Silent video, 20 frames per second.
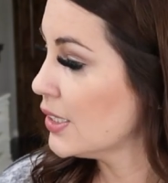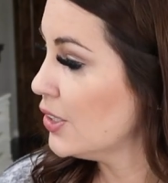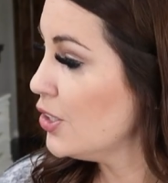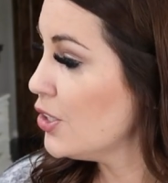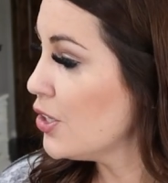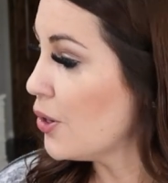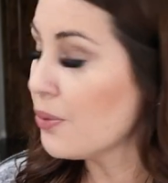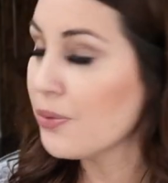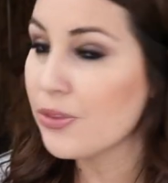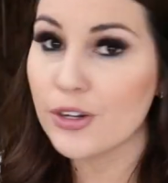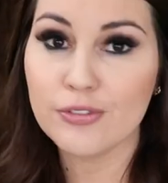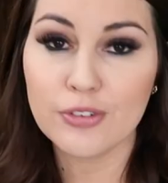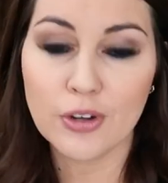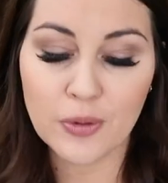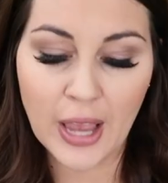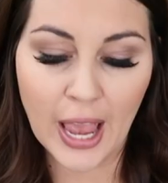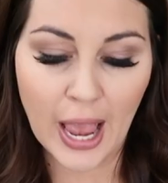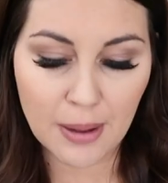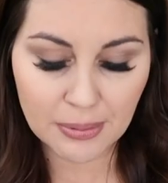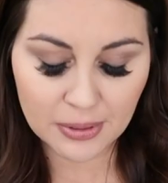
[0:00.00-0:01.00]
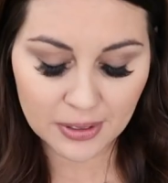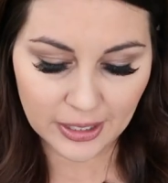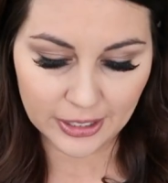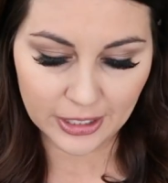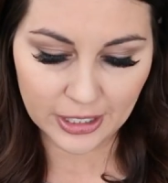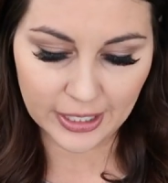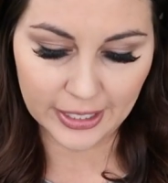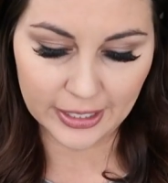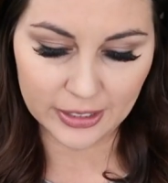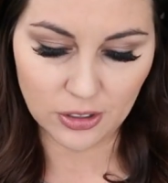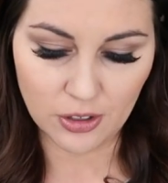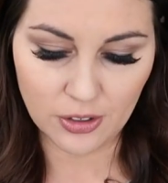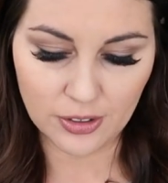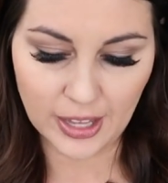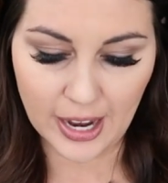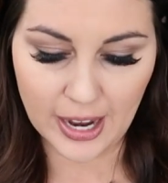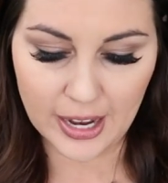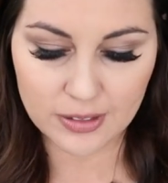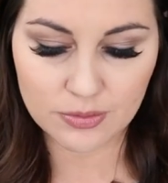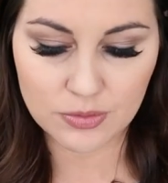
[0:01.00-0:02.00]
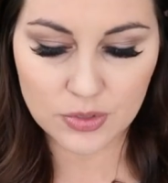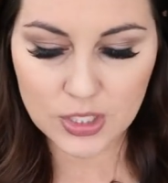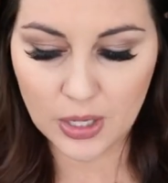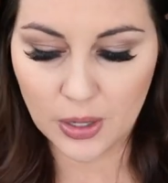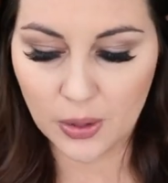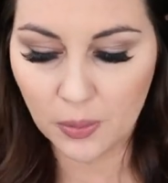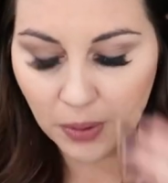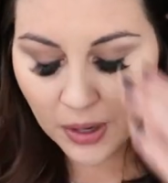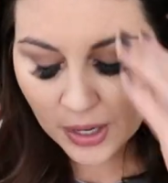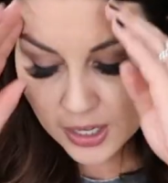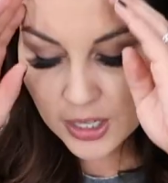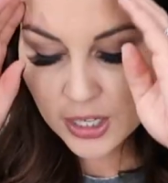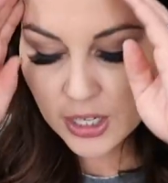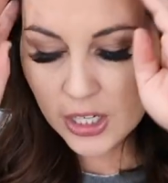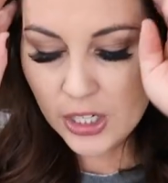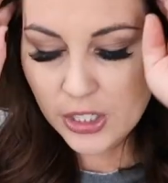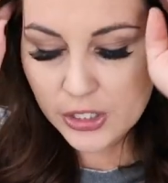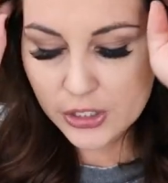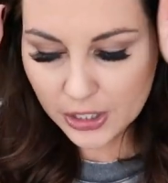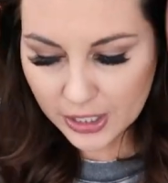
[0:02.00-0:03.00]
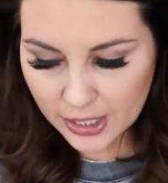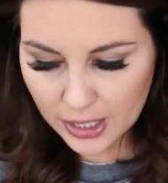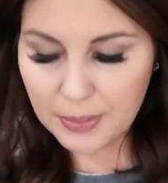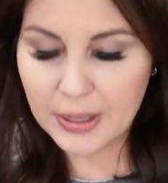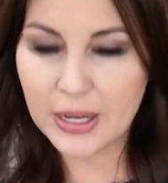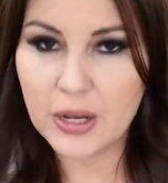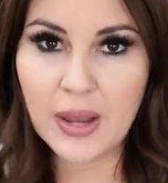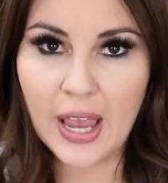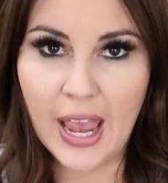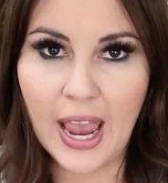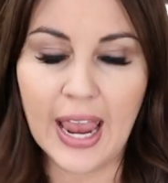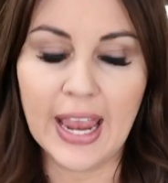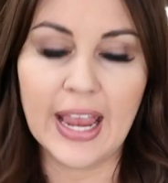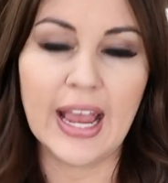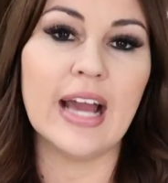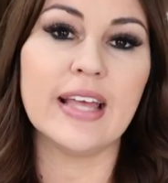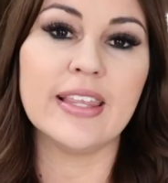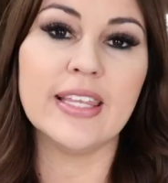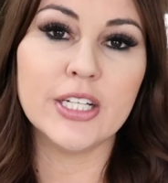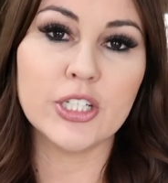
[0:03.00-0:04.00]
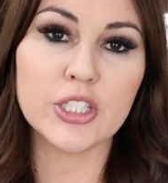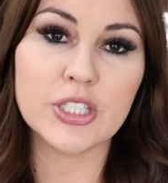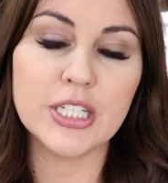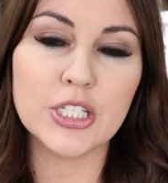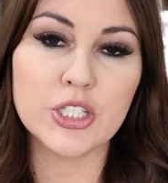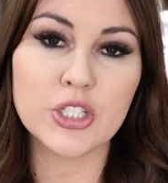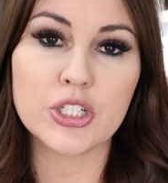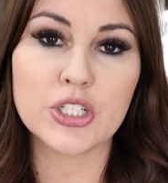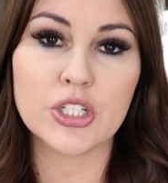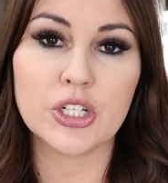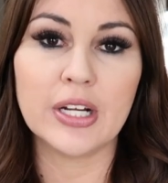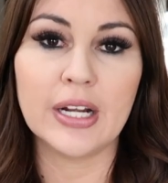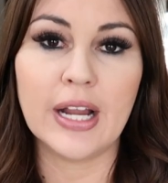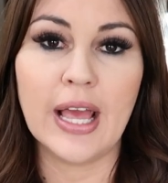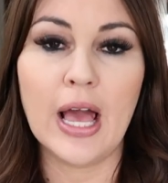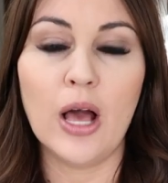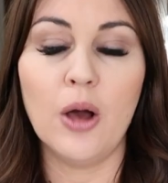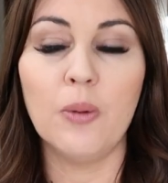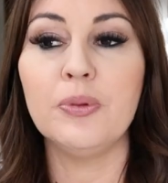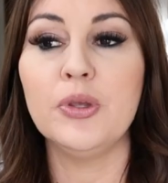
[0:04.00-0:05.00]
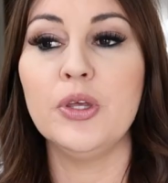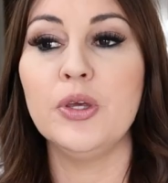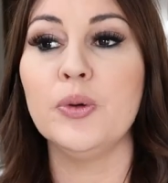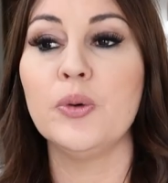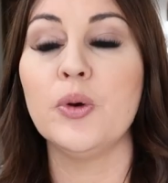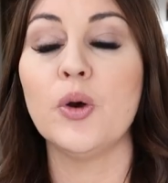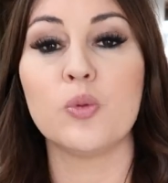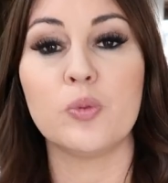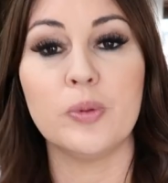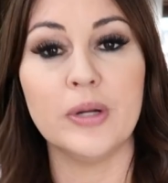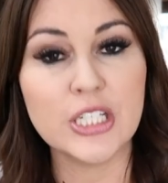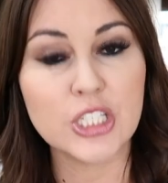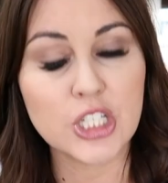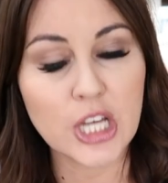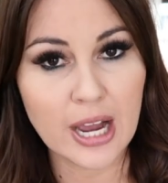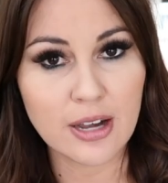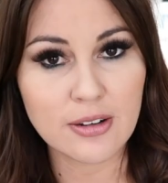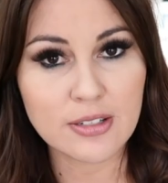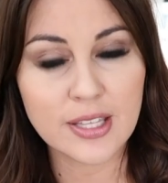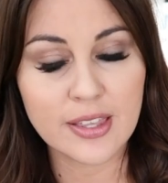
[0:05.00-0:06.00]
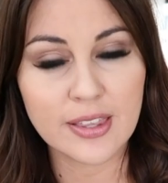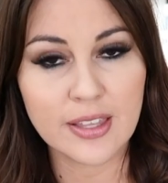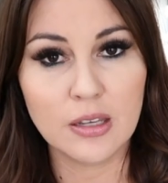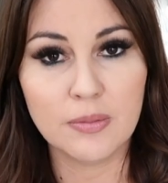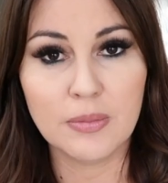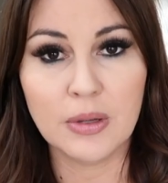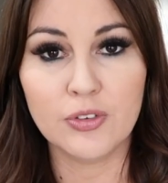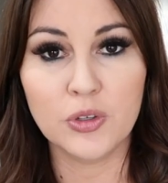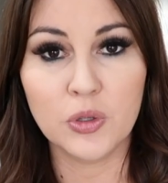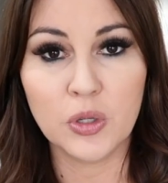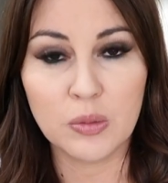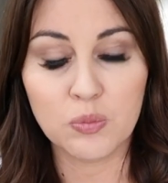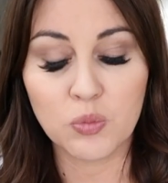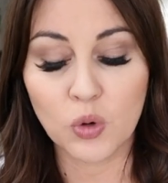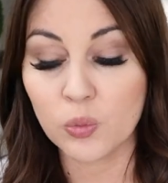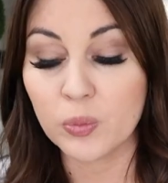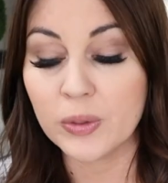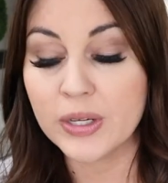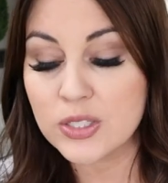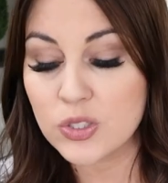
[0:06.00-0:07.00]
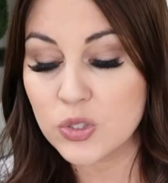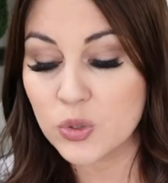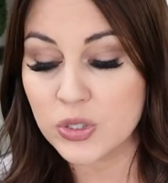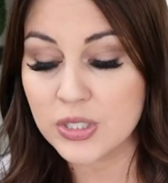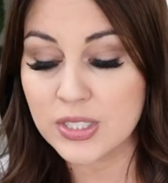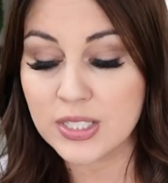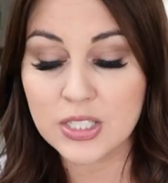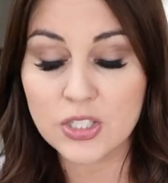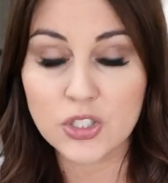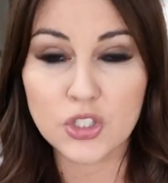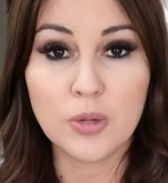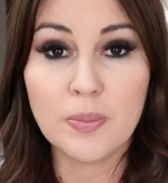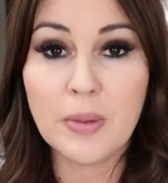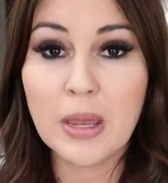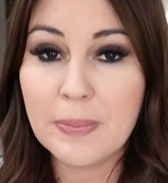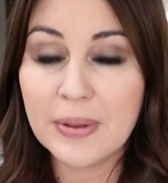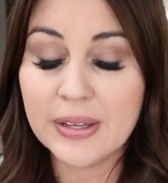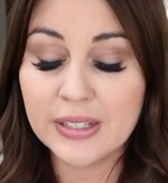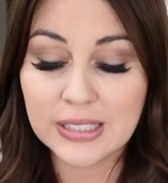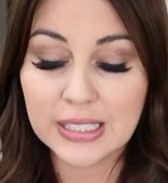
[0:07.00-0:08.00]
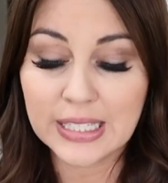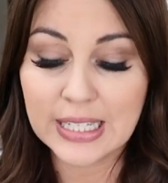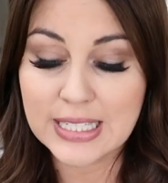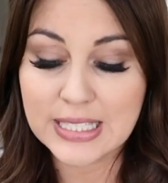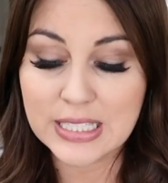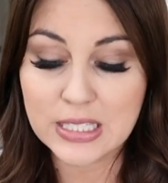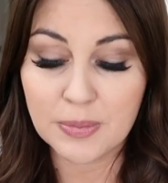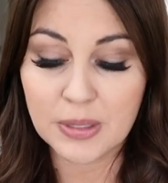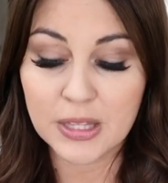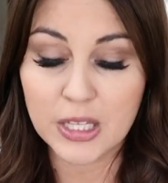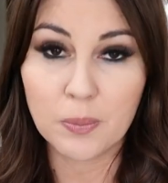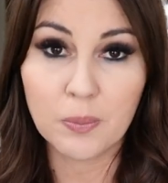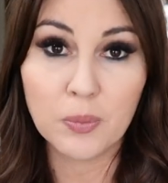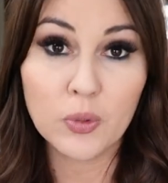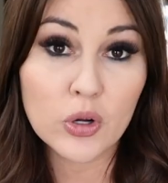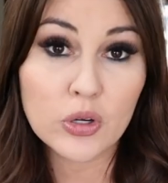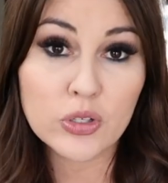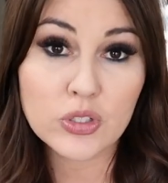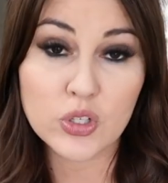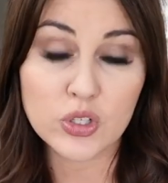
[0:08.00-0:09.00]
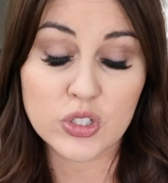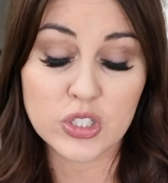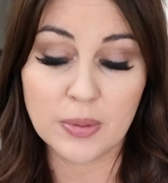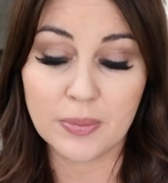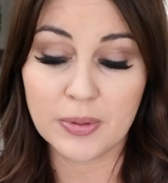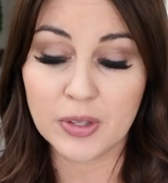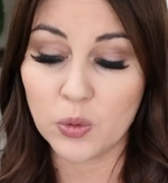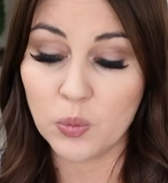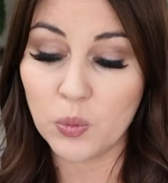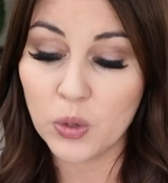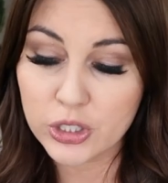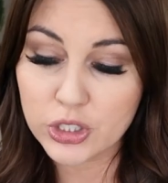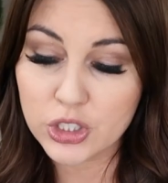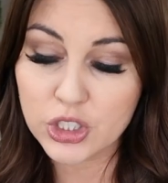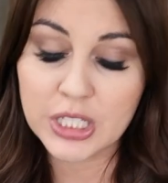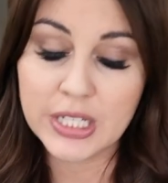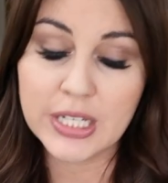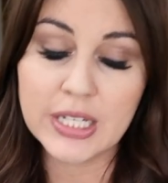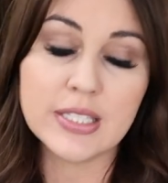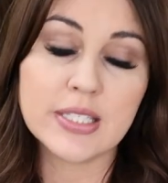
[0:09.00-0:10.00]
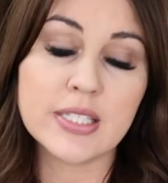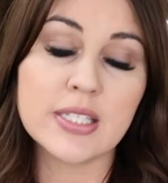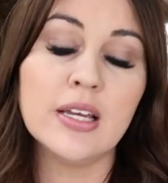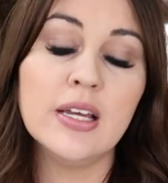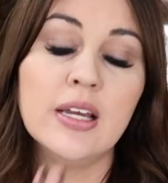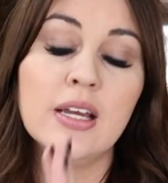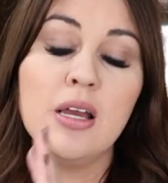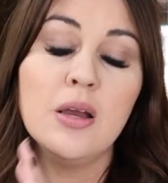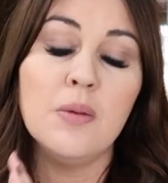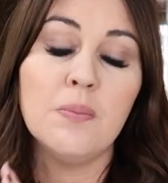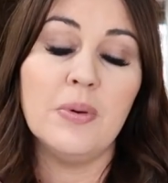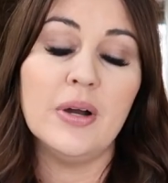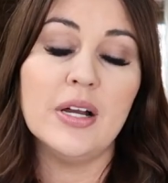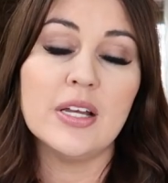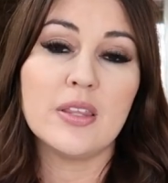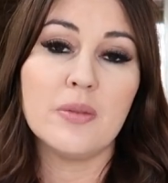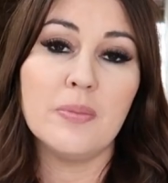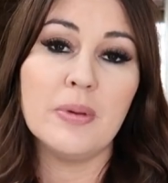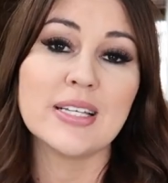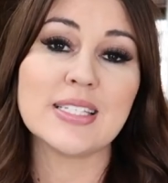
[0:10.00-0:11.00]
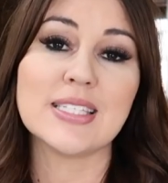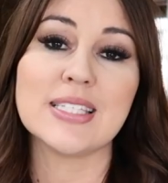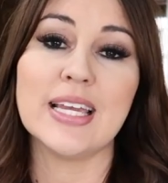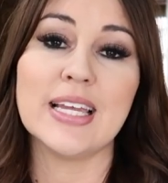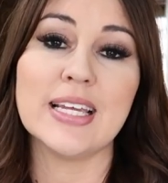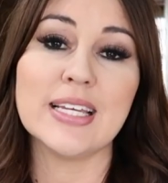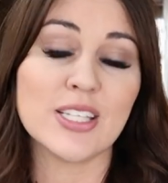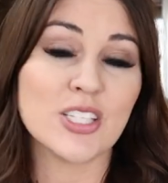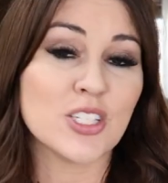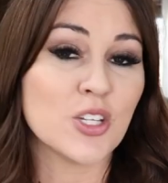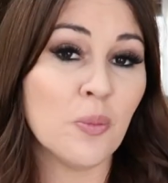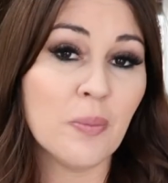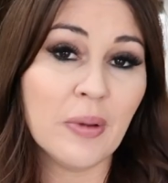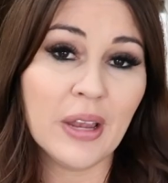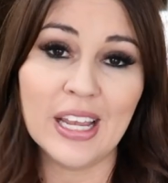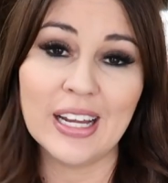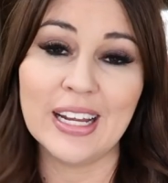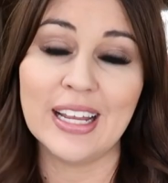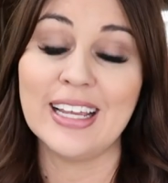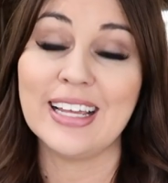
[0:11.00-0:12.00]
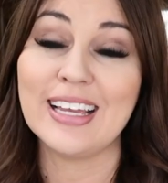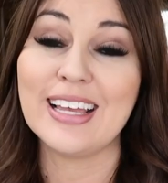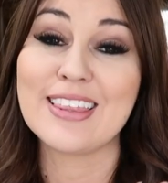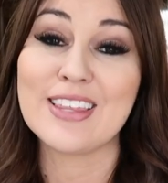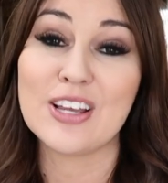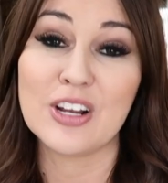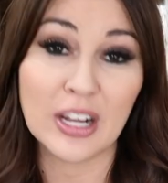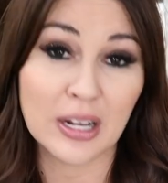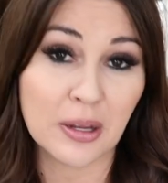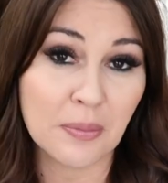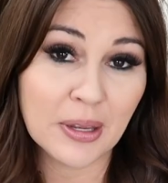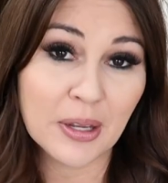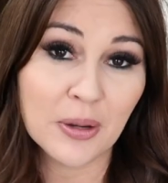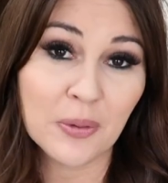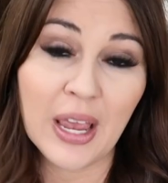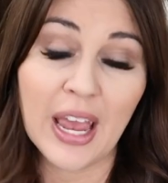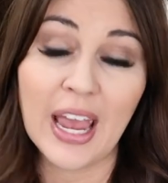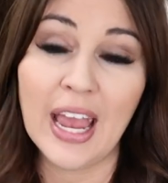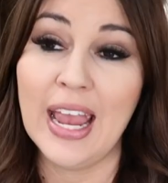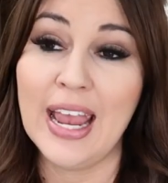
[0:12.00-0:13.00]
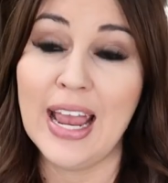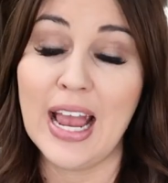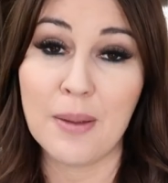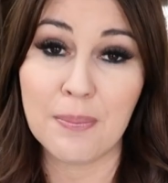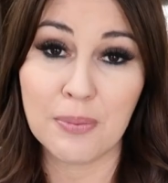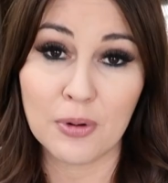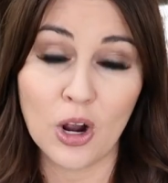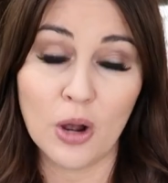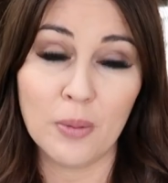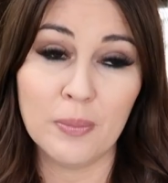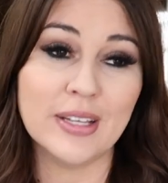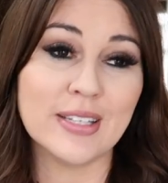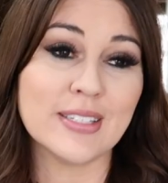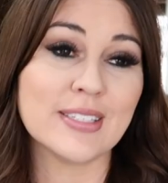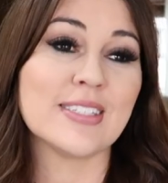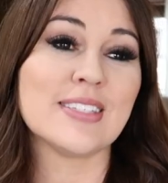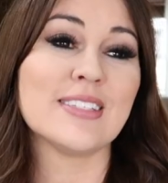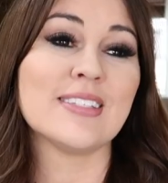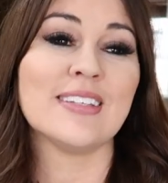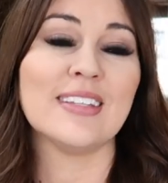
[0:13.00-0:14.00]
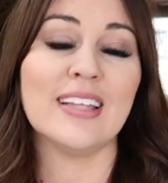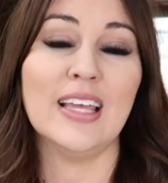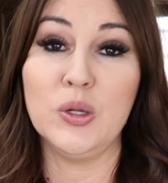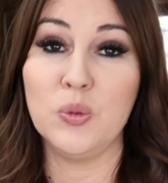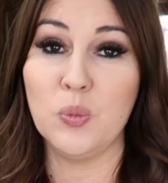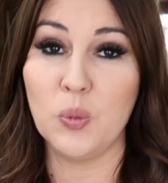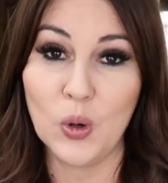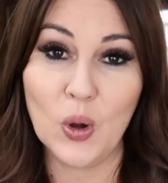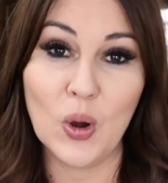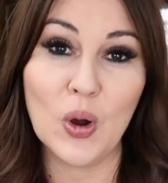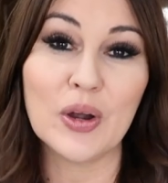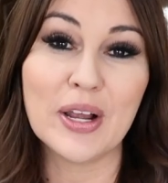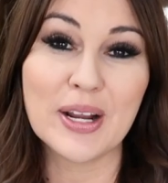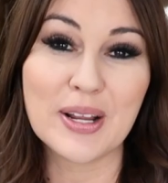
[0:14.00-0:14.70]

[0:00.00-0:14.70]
you know, their vocabulary and all that. So you're gonna be okay. I think your teachers are gonna help you reach out to them if you need more resources. You may be able to get some of their books or some of their worksheets, but the biggest thing is don't panic. They're gonna be okay, I promise. Like we're all